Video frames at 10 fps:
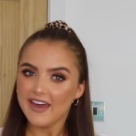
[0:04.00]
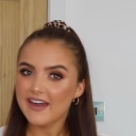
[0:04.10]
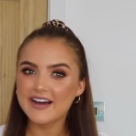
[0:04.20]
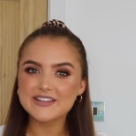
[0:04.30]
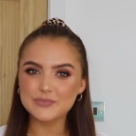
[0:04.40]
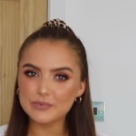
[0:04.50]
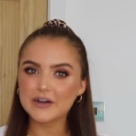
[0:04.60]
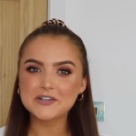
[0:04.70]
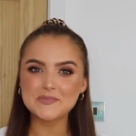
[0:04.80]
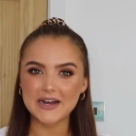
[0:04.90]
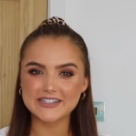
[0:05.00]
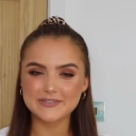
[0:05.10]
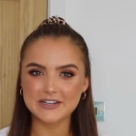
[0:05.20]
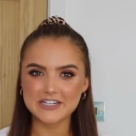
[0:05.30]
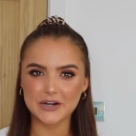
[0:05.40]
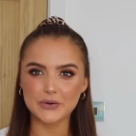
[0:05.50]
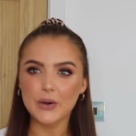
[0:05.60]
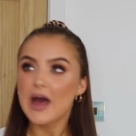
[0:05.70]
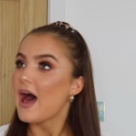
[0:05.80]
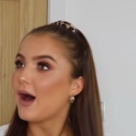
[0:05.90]
Hey guys, welcome back to my channel
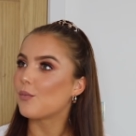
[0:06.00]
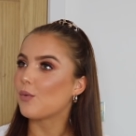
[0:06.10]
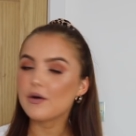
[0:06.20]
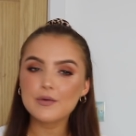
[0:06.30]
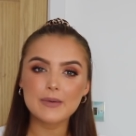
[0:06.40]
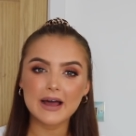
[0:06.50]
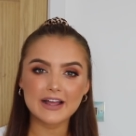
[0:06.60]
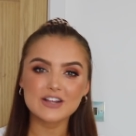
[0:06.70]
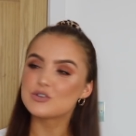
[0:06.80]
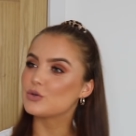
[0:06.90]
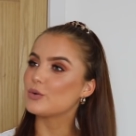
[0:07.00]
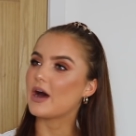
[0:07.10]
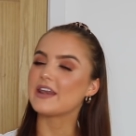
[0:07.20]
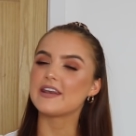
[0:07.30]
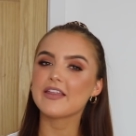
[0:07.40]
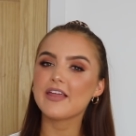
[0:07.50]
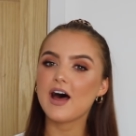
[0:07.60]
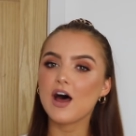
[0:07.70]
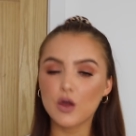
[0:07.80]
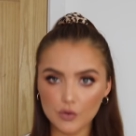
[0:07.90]
and welcome back to
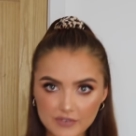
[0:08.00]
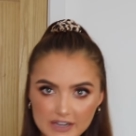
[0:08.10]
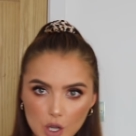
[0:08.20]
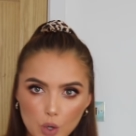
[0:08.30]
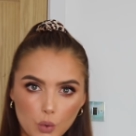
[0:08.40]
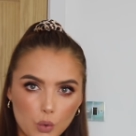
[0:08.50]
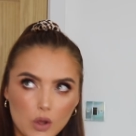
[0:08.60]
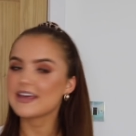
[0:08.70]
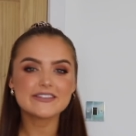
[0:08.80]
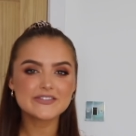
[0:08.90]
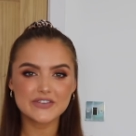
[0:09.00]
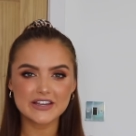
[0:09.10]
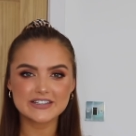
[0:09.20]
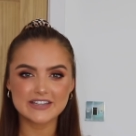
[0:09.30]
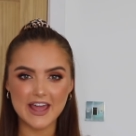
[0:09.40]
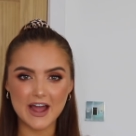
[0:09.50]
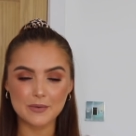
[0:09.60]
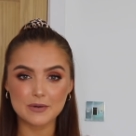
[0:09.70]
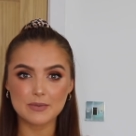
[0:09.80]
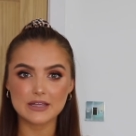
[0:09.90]
another video. In this video today I'm
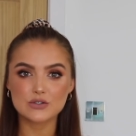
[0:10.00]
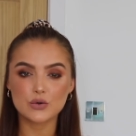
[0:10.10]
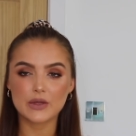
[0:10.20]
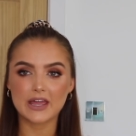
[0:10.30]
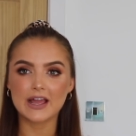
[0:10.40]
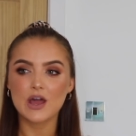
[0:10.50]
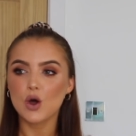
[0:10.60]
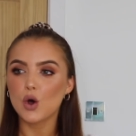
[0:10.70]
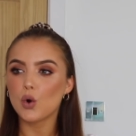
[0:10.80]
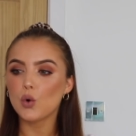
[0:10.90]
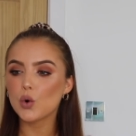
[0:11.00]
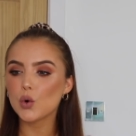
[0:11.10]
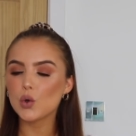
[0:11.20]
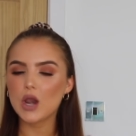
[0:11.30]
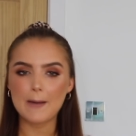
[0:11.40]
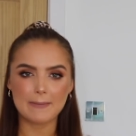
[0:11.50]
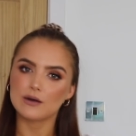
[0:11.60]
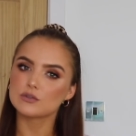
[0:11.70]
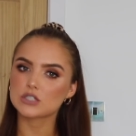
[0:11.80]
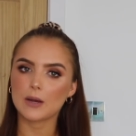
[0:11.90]
going to be talking all
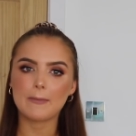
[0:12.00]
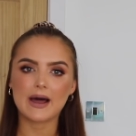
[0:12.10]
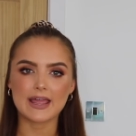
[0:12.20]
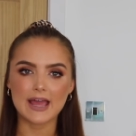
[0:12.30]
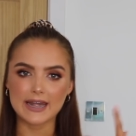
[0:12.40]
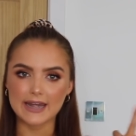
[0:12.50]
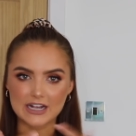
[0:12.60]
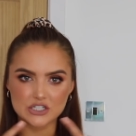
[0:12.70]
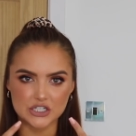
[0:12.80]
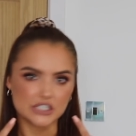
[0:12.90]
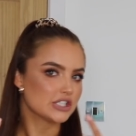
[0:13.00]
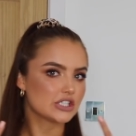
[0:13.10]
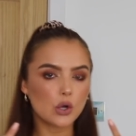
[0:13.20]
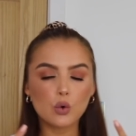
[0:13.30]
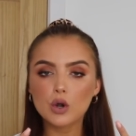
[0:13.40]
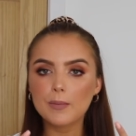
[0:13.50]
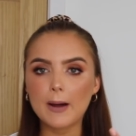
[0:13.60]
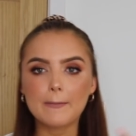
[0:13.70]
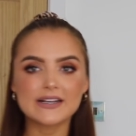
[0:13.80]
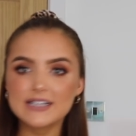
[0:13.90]
about my gnashers, all
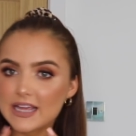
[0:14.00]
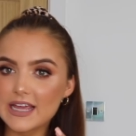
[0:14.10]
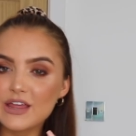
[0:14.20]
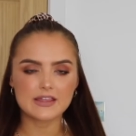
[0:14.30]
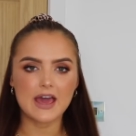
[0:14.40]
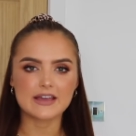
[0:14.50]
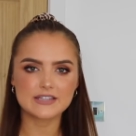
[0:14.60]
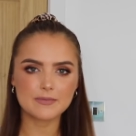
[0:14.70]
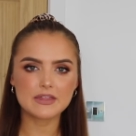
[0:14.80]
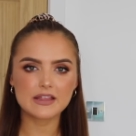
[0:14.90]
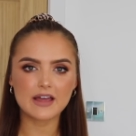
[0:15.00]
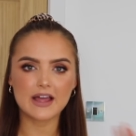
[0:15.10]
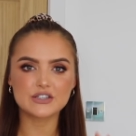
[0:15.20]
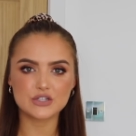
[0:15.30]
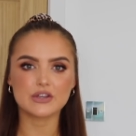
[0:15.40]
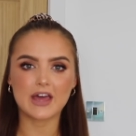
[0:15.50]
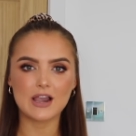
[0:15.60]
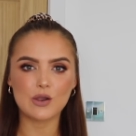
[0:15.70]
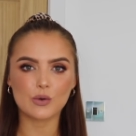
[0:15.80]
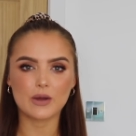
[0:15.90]
about my teeth. Yeah, it's something that I do get
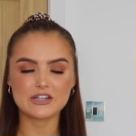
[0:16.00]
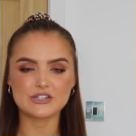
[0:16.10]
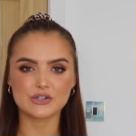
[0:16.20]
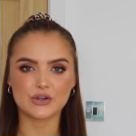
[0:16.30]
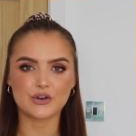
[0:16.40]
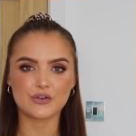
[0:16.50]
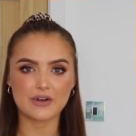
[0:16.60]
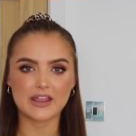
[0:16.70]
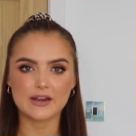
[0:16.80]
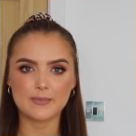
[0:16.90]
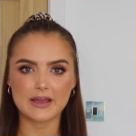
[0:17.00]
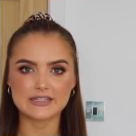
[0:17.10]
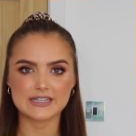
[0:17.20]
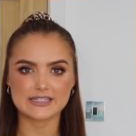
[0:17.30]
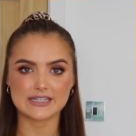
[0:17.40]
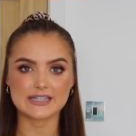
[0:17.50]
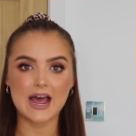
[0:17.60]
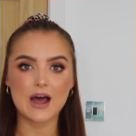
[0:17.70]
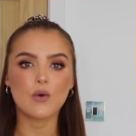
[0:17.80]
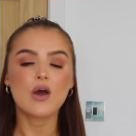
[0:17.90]
a lot of questions on on a regular basis, is
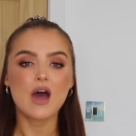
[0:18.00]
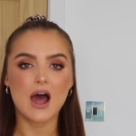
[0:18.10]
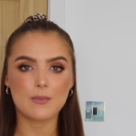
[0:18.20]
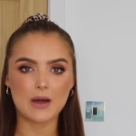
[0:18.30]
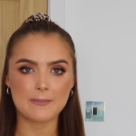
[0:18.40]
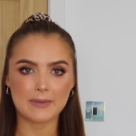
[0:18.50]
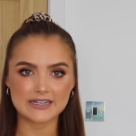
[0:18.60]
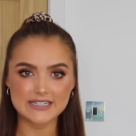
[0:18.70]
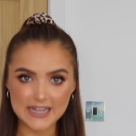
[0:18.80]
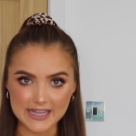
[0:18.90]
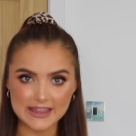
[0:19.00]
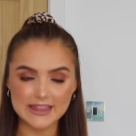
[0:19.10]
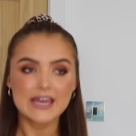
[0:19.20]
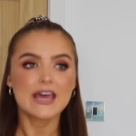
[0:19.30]
how I whiten my teeth.